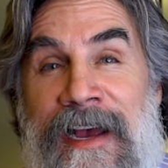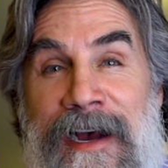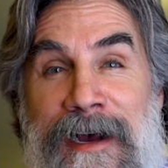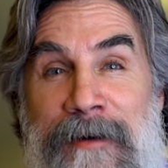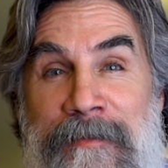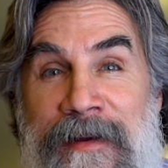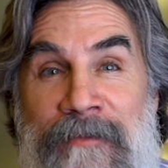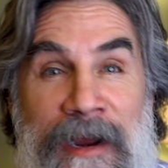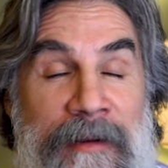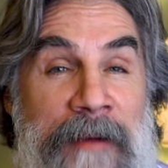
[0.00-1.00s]
um,
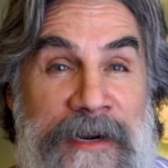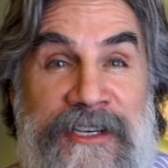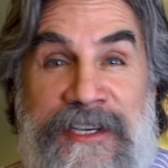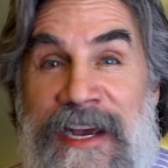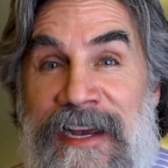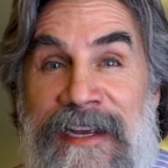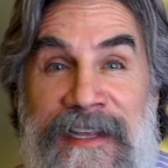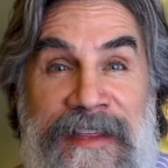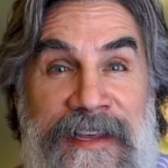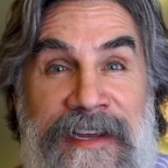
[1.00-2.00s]
I'm going to say
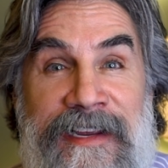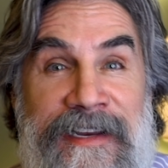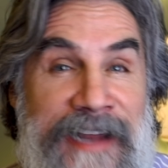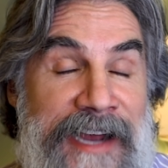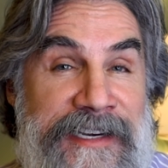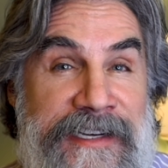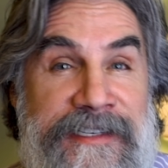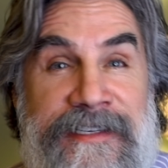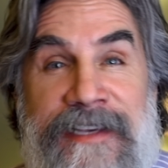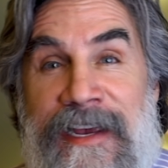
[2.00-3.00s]
the
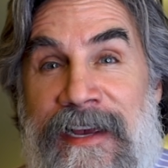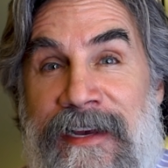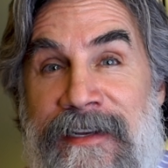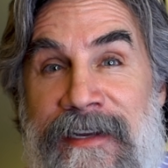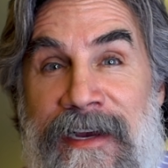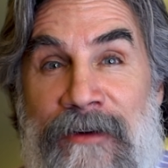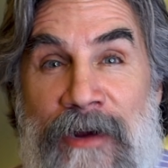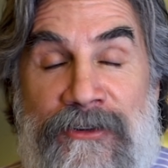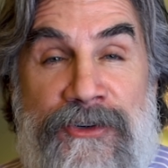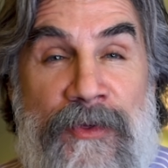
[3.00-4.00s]
90s and uh,
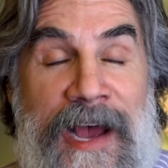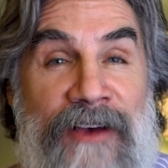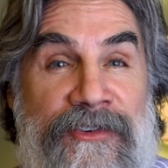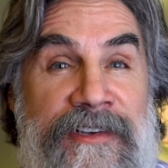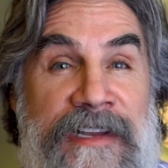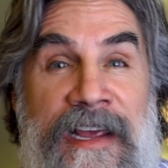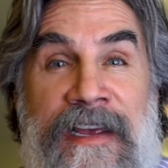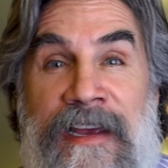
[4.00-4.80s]
around 2000,